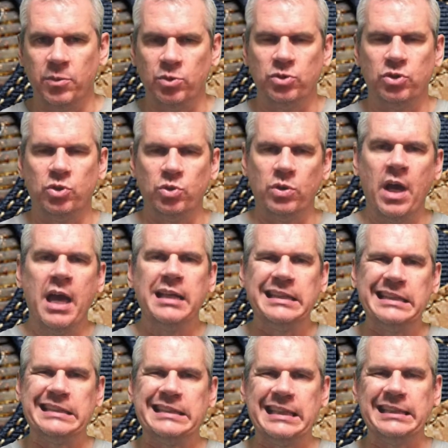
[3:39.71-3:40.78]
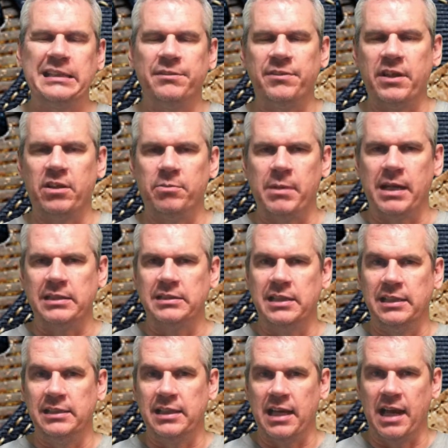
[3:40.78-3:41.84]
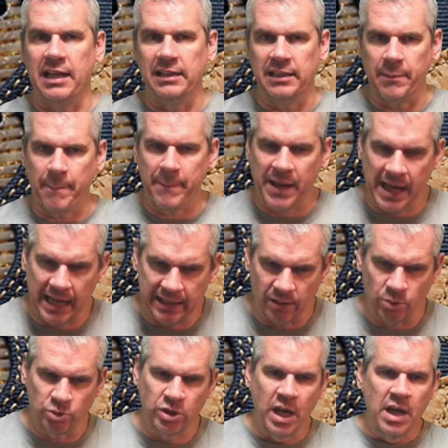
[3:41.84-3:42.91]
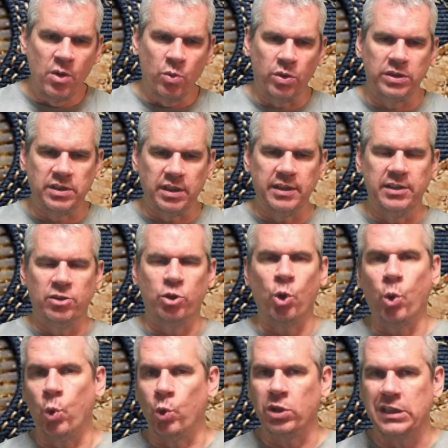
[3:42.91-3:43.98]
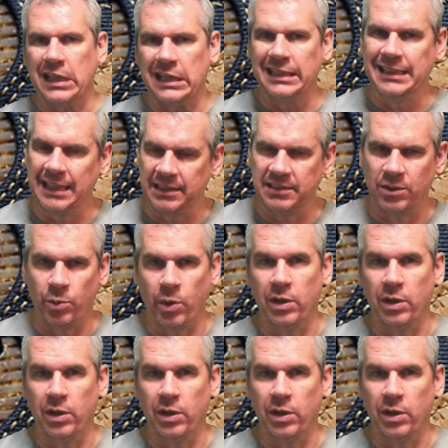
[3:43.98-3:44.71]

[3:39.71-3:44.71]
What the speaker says: those 2 distinctive Air Max 90 eyelet panels were done in cork yesterday.